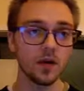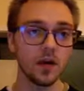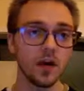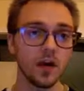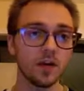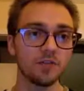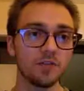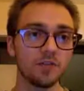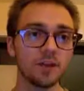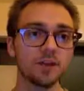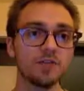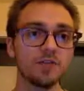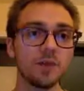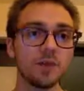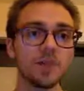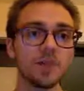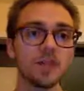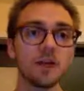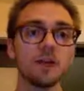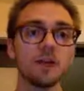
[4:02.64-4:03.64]
I forgive
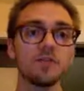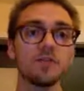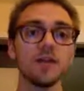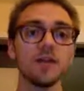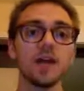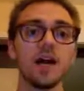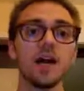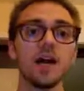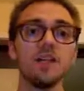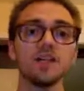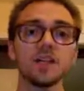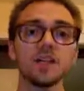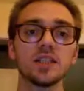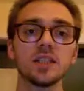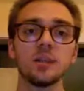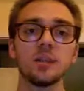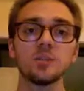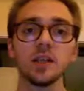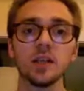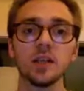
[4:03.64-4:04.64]
myself that I have
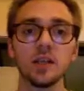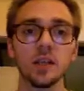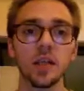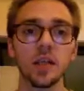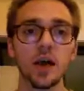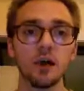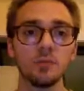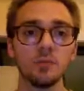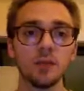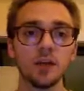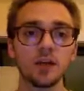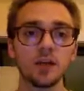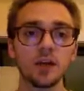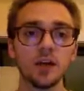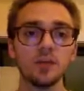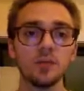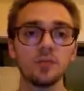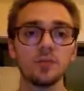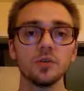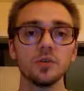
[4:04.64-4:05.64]
accepted and allowed
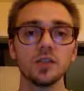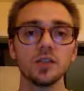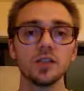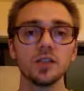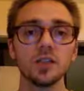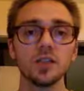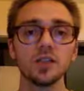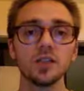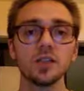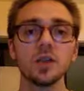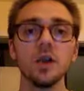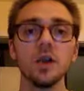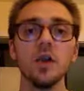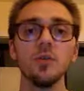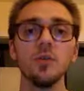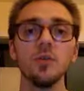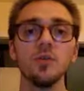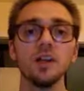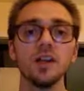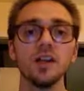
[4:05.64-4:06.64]
myself to exist
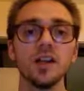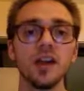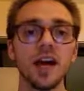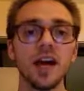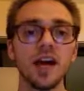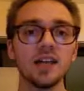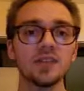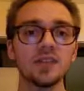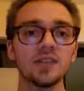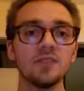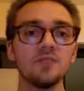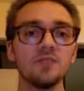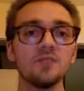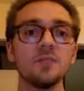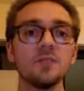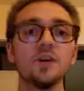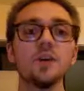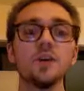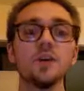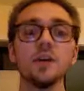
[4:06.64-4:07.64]
within and as the
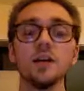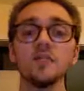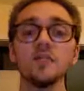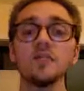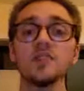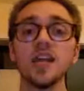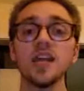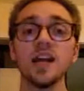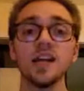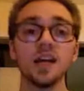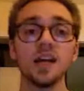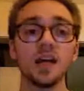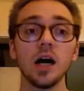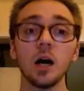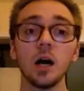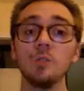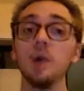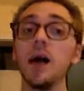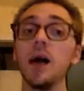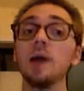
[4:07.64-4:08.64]
fear of standing
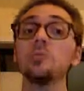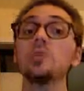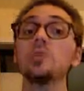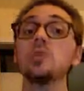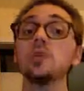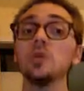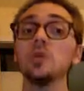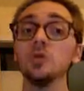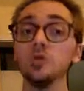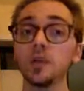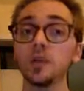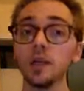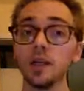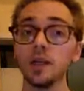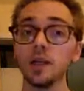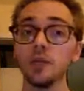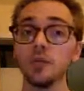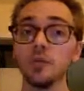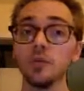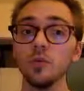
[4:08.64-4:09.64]
up
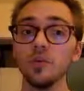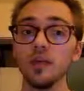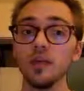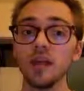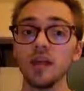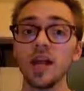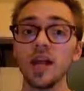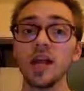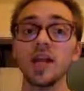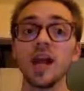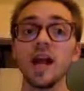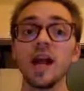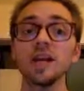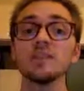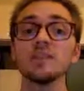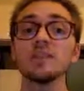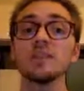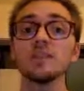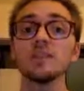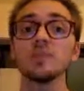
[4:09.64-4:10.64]
absolutely within and
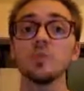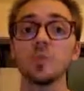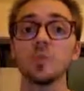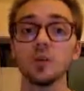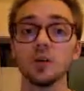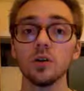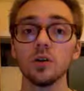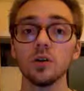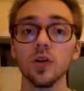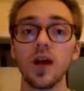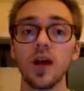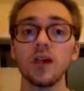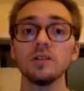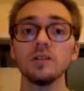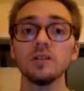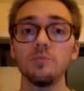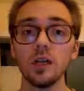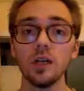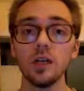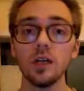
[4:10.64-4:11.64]
as this world
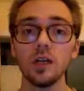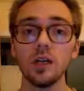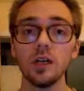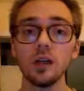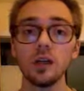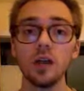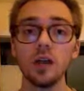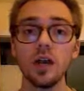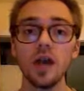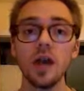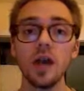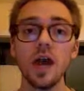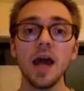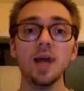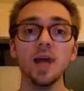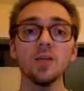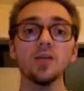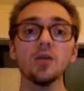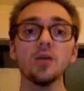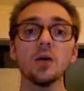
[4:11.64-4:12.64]
as me,
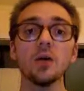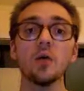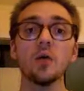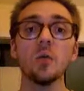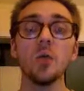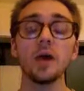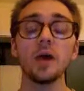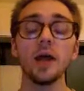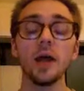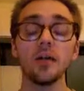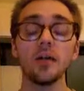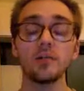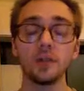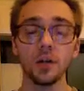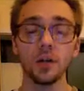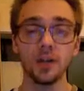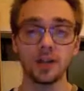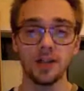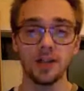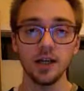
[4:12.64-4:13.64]
and doing
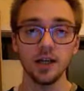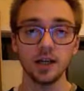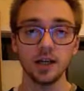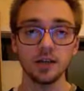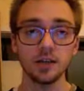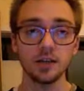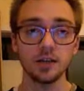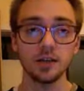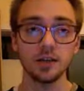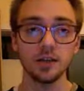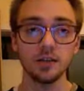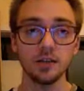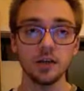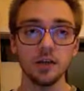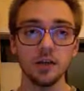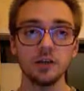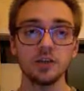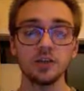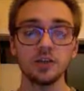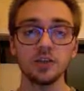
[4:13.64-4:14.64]
whatever it takes
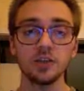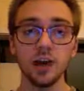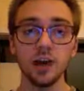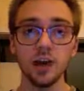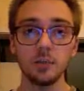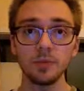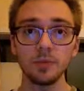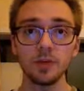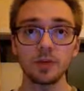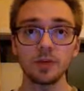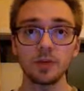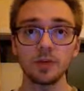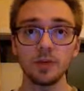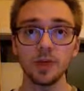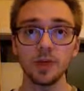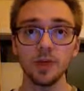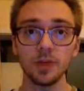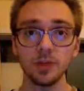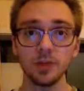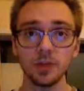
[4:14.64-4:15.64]
to stop this
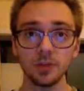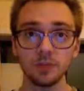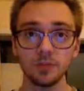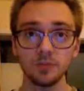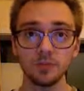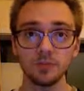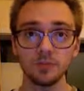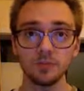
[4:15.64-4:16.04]
creation.